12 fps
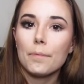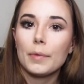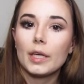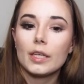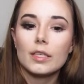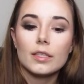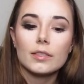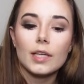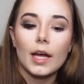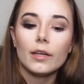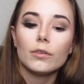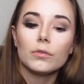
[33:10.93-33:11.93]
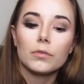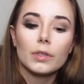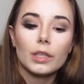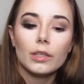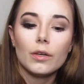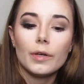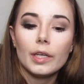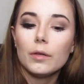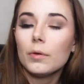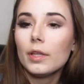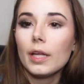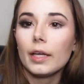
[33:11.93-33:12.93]
because I don't really know
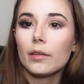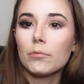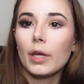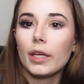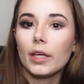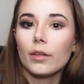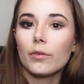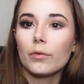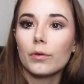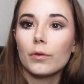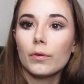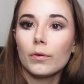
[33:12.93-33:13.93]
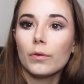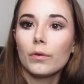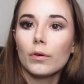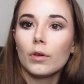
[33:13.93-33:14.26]
anyone that can make it through